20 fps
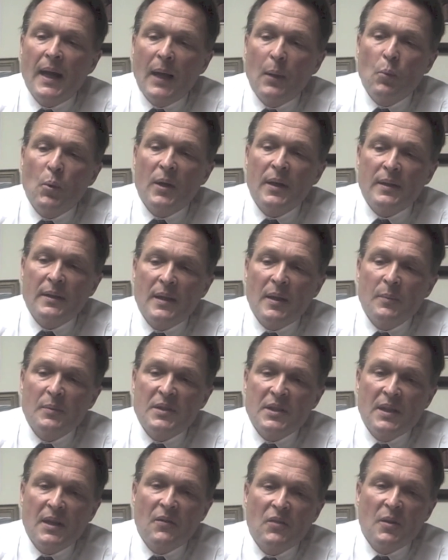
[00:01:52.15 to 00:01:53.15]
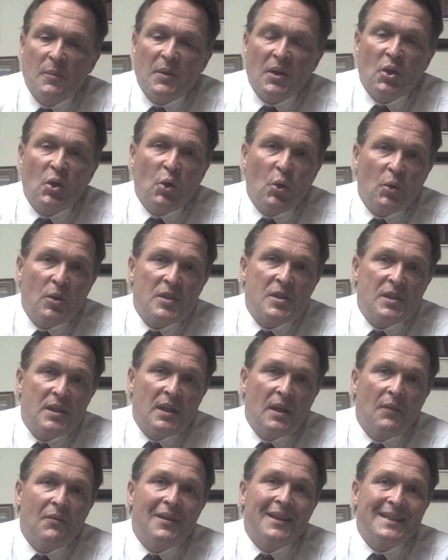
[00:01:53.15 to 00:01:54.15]
I wanted them to give them the
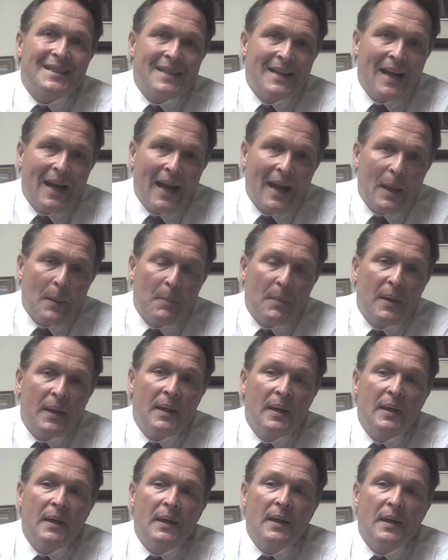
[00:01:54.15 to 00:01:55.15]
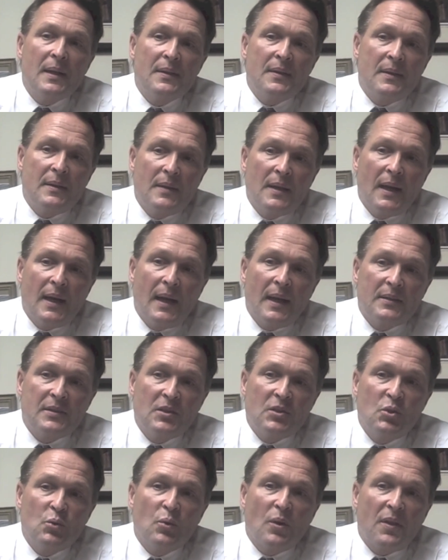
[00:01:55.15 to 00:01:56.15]
courtesy of the time
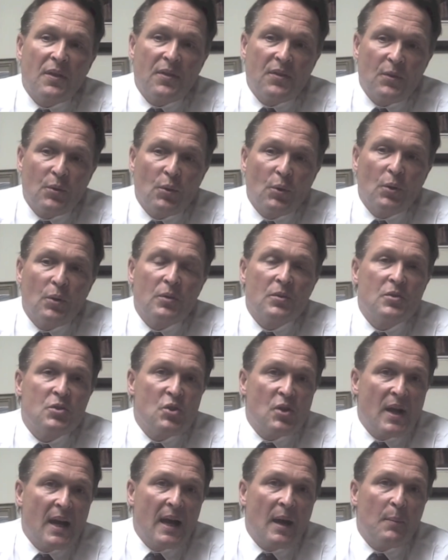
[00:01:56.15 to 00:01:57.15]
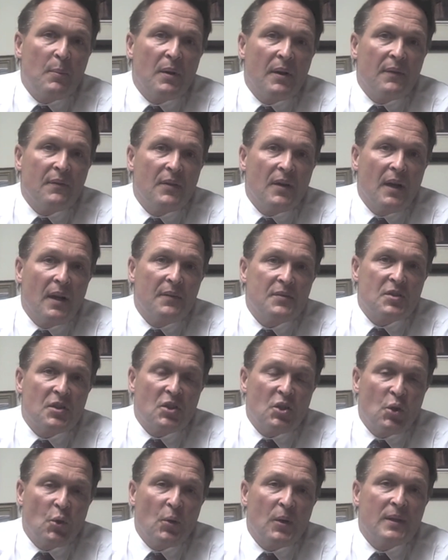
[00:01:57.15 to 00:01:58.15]
to do a thorough job of
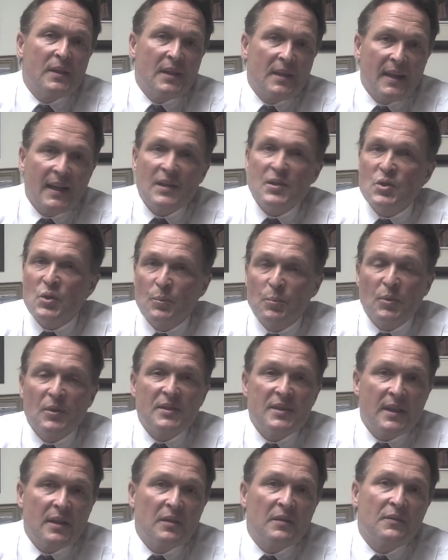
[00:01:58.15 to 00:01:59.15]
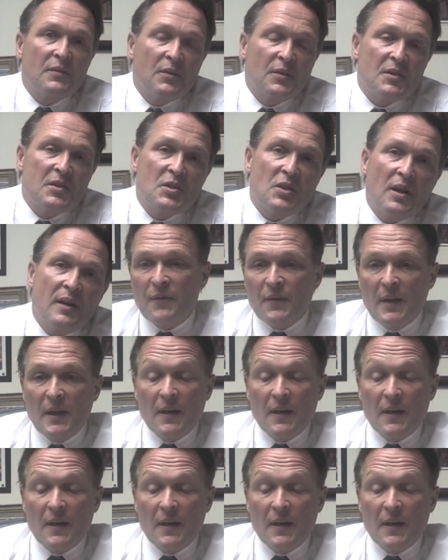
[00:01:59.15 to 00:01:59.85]
securing the next superintendent for this office.